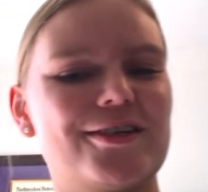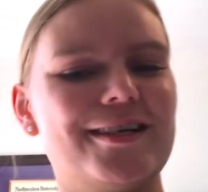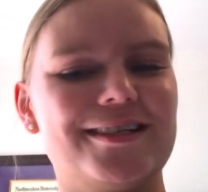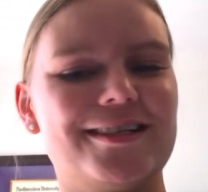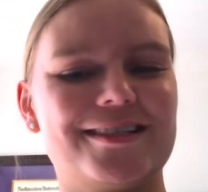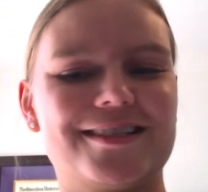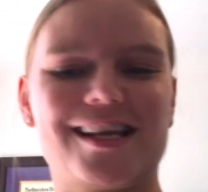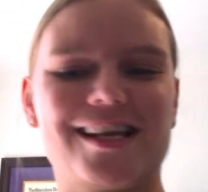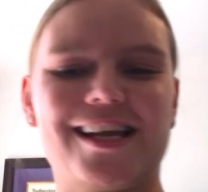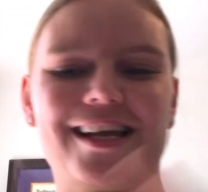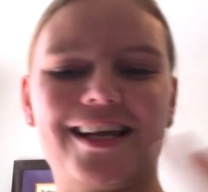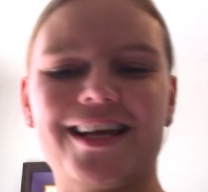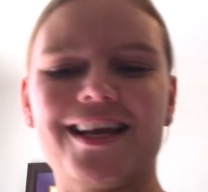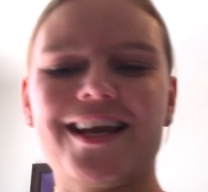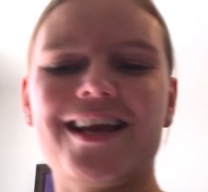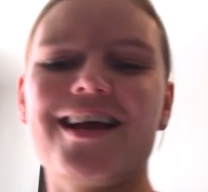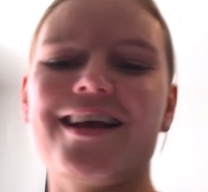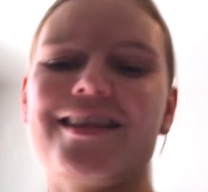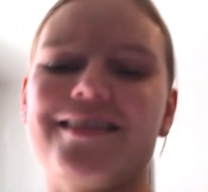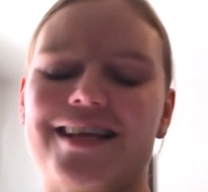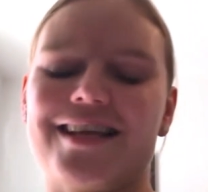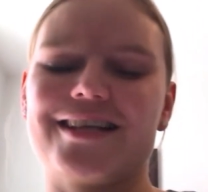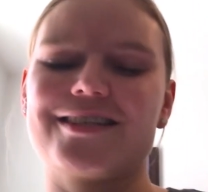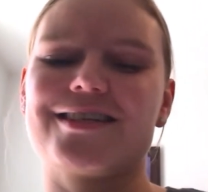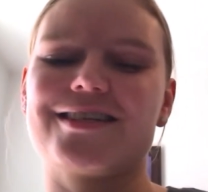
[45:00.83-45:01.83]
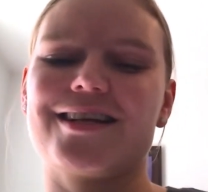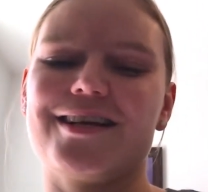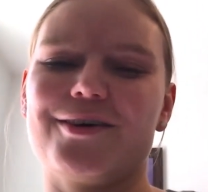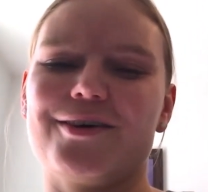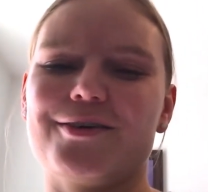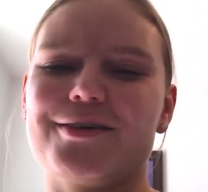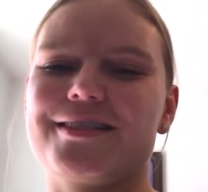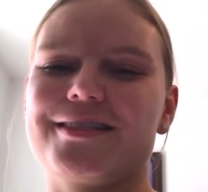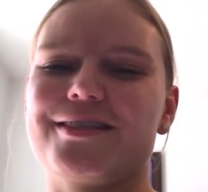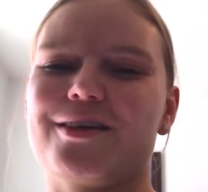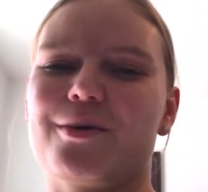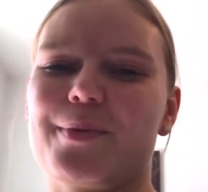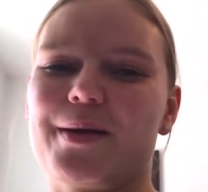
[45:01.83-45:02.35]
It's like, that's what I
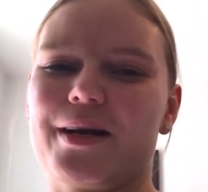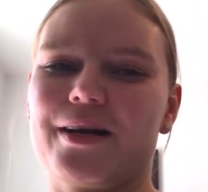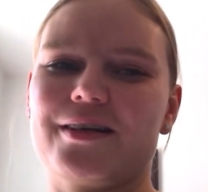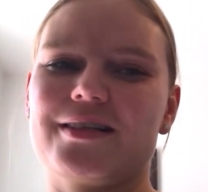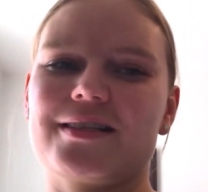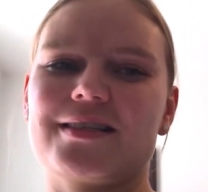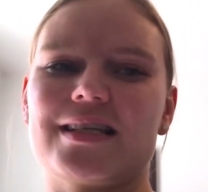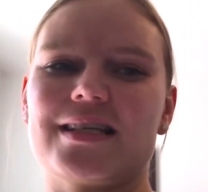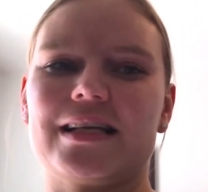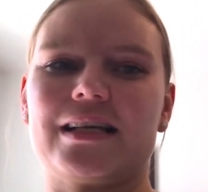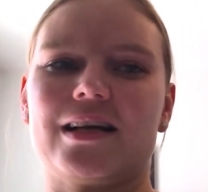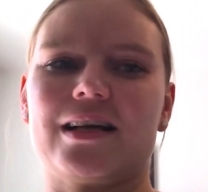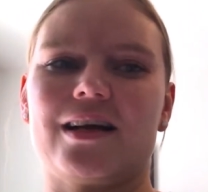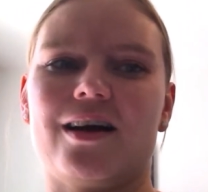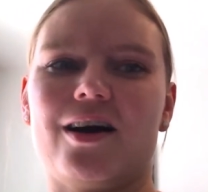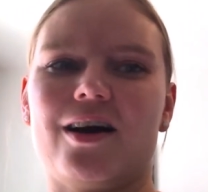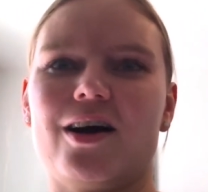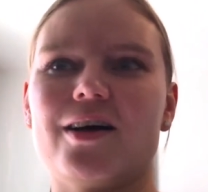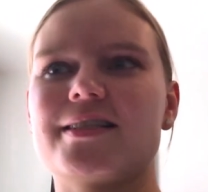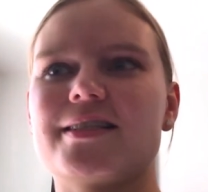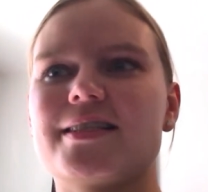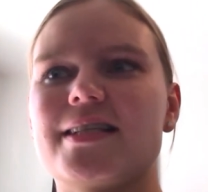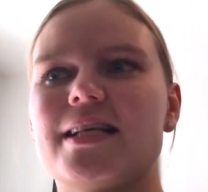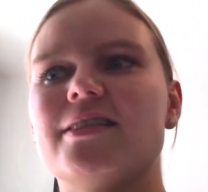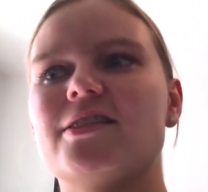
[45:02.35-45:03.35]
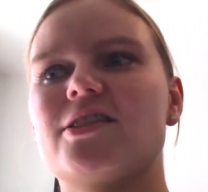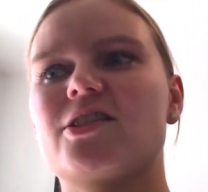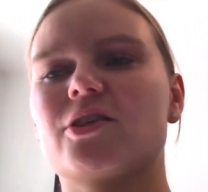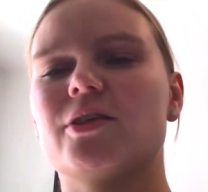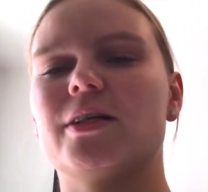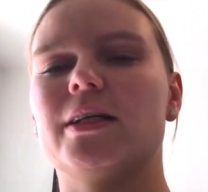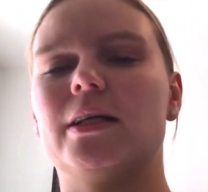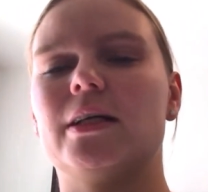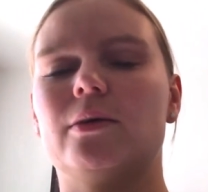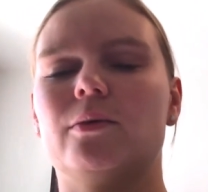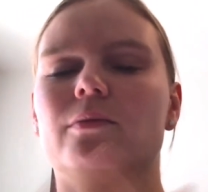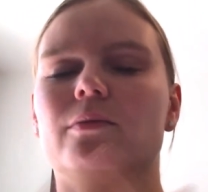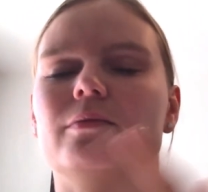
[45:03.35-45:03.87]
always tell parents, like a
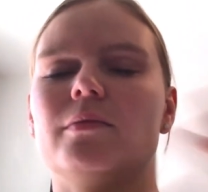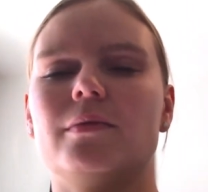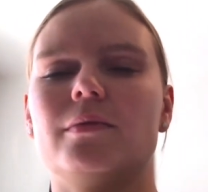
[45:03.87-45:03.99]
sensory,